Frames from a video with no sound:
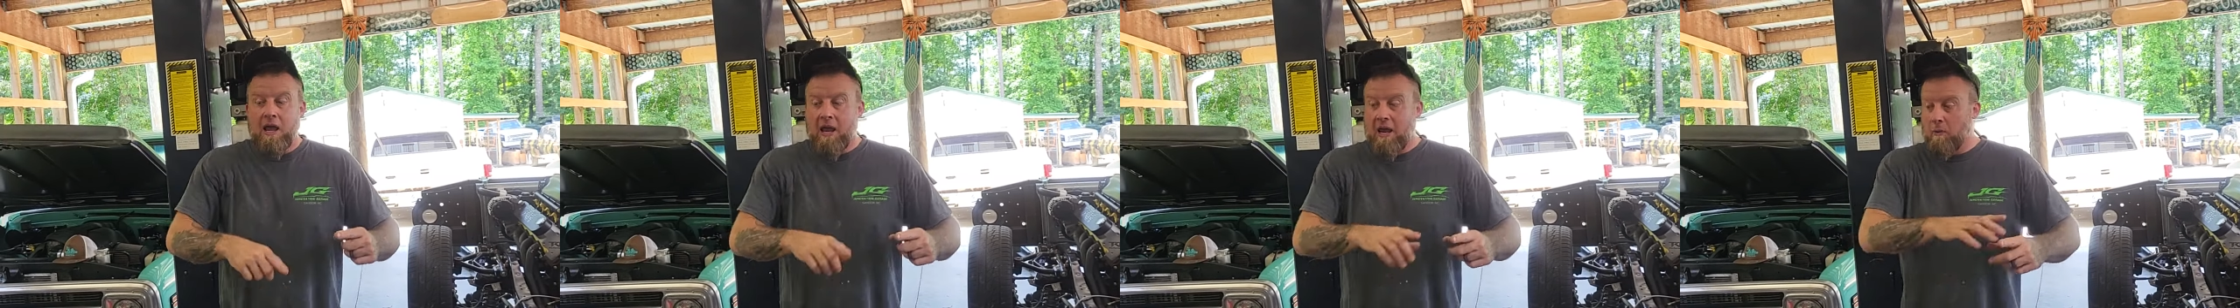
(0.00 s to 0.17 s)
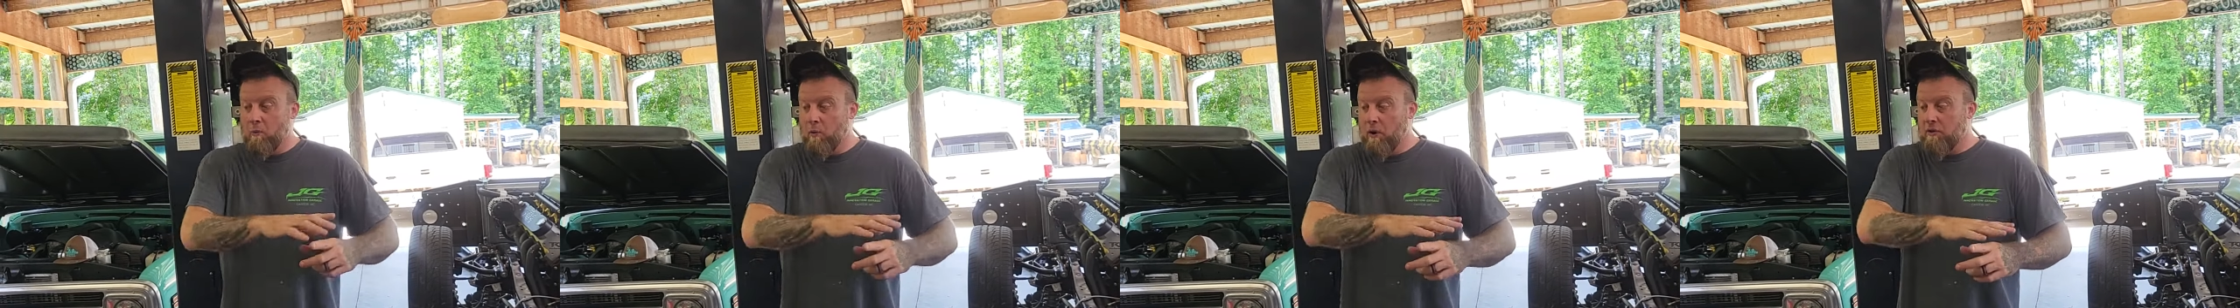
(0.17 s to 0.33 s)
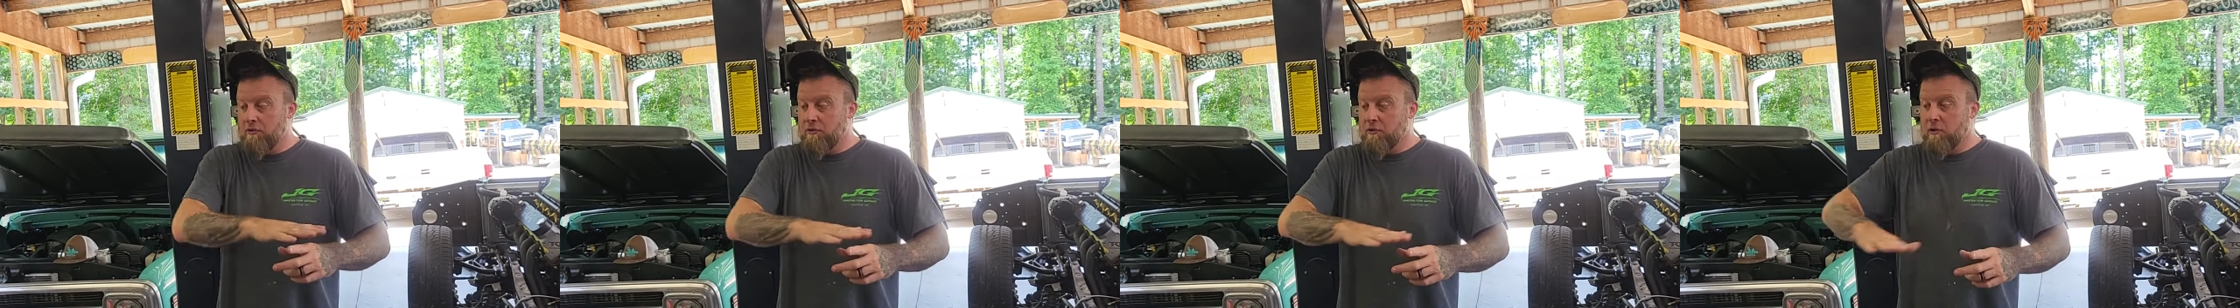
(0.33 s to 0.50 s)

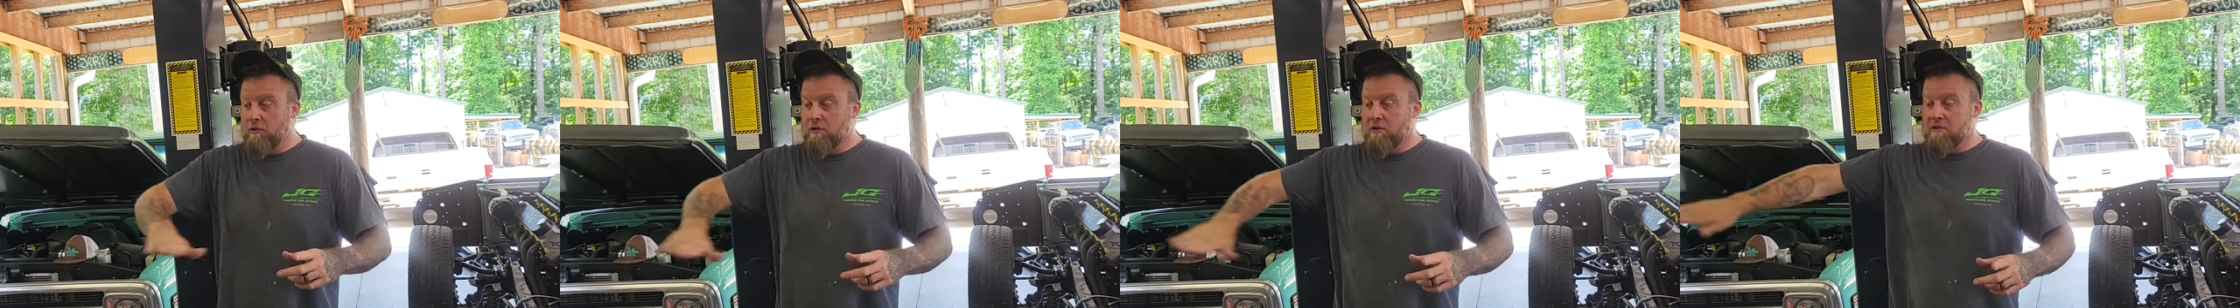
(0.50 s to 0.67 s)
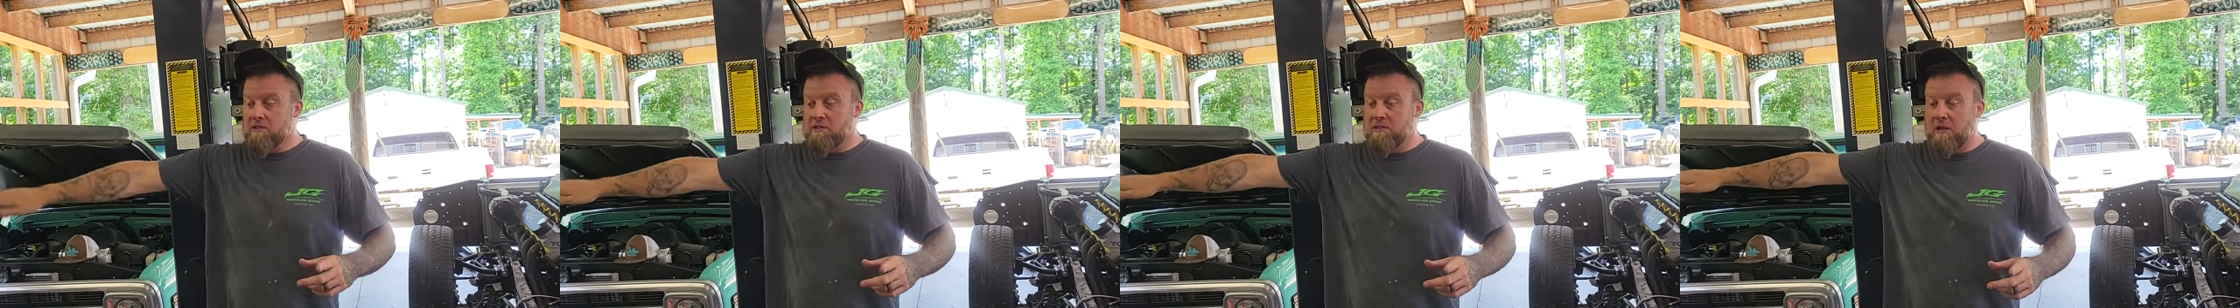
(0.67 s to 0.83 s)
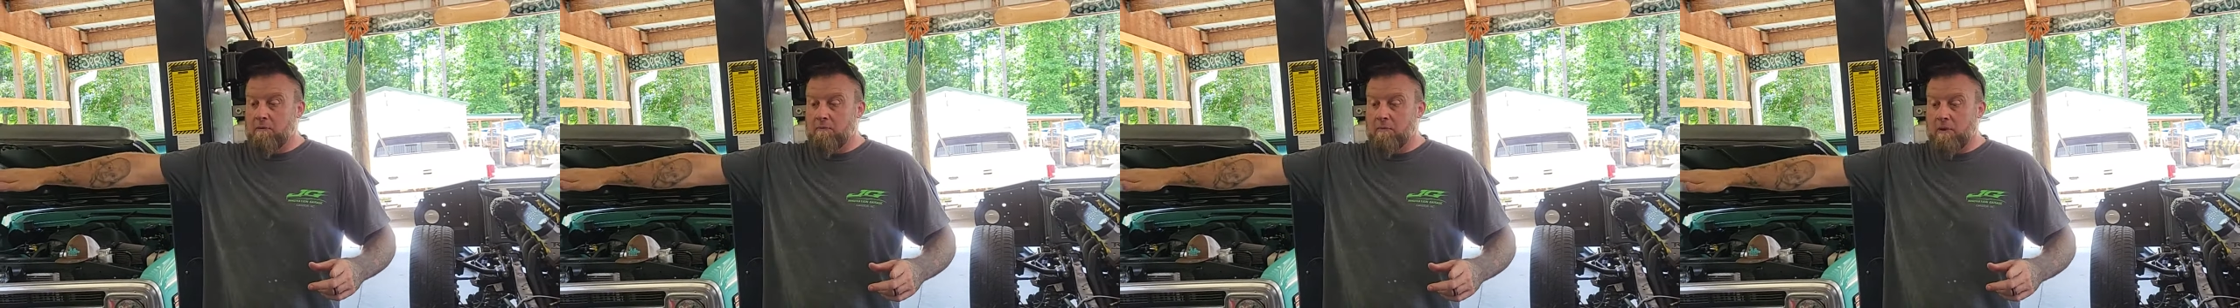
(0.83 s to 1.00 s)
and went through the
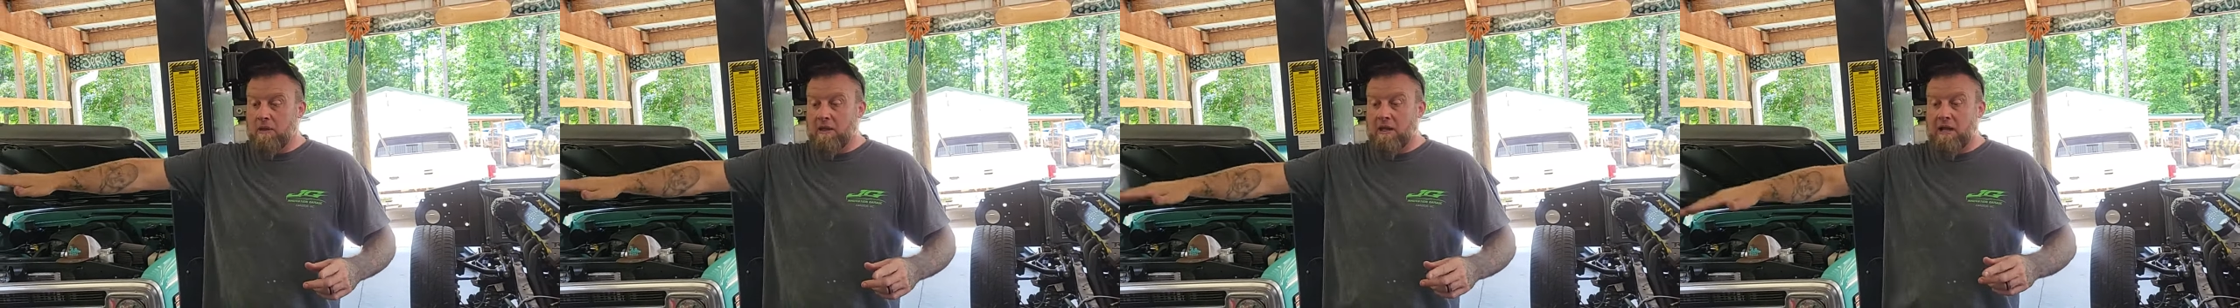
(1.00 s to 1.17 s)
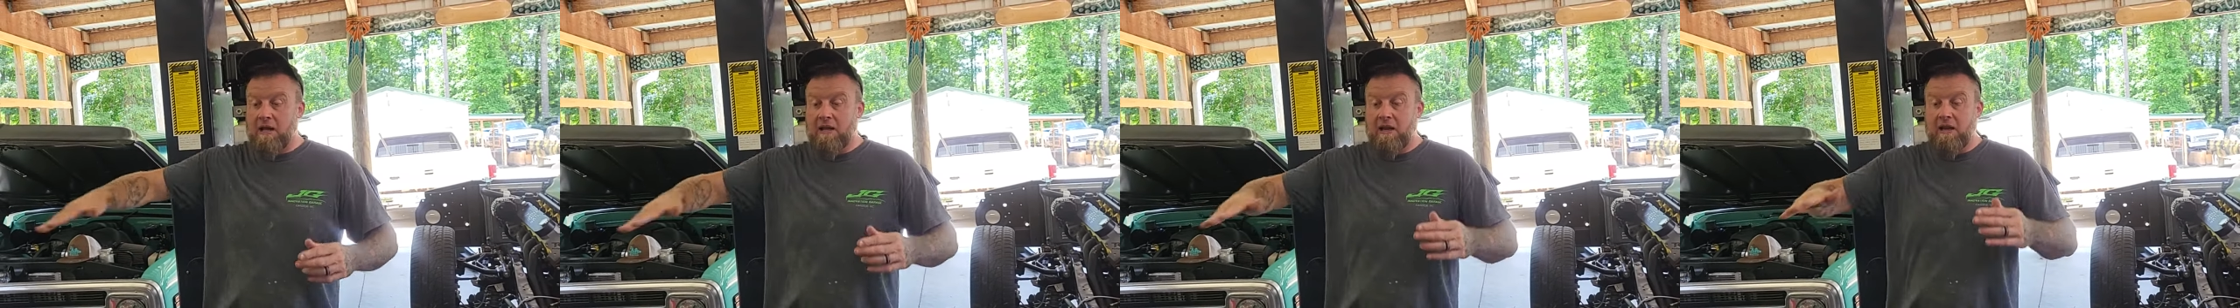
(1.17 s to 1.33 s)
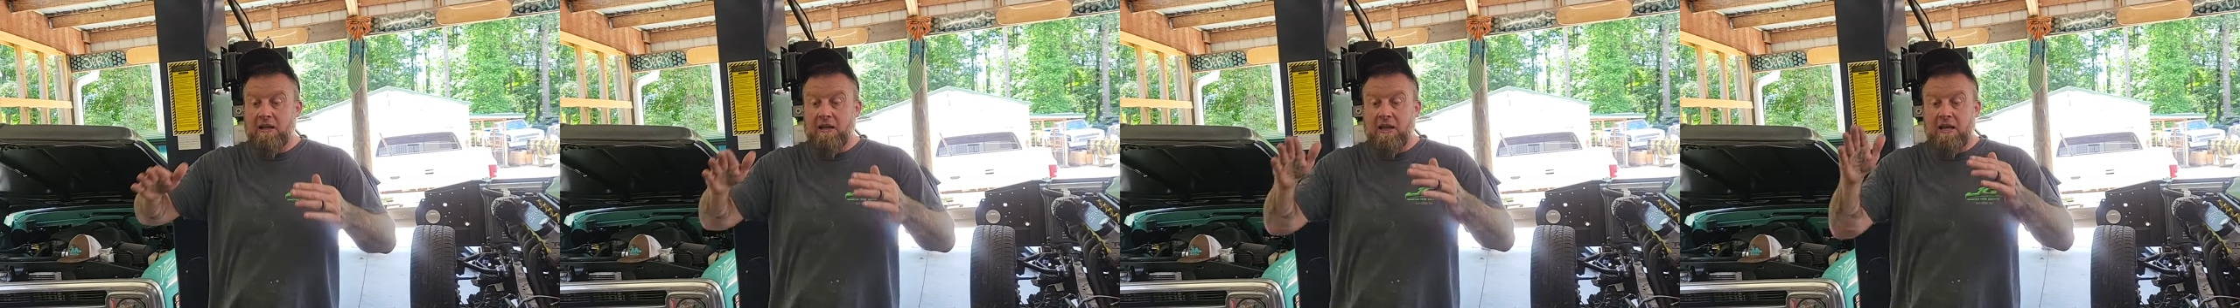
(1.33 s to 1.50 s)
assembly
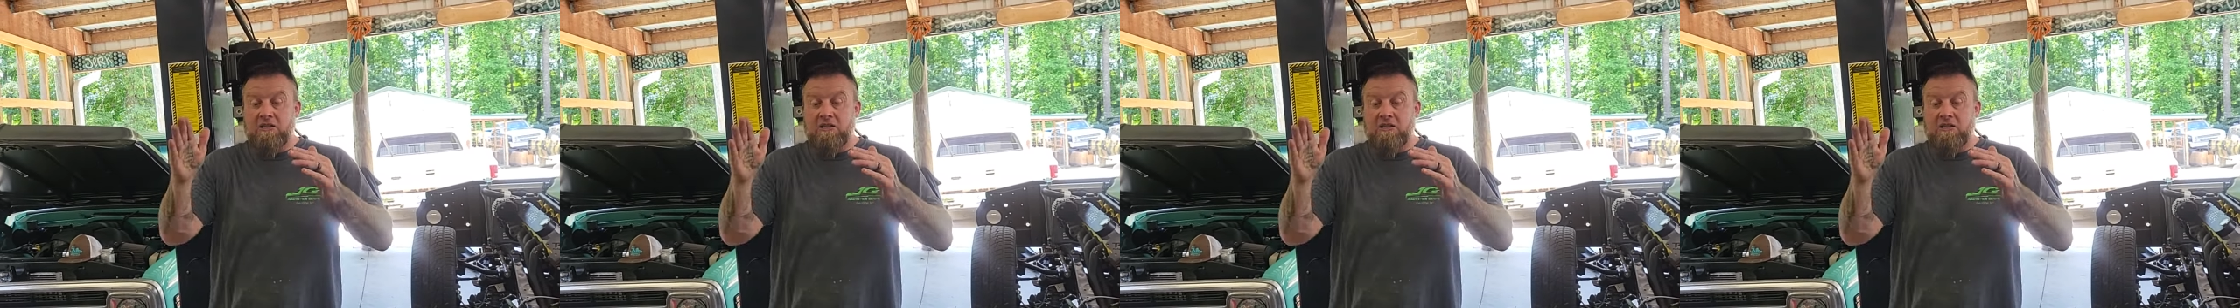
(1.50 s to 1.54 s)
line and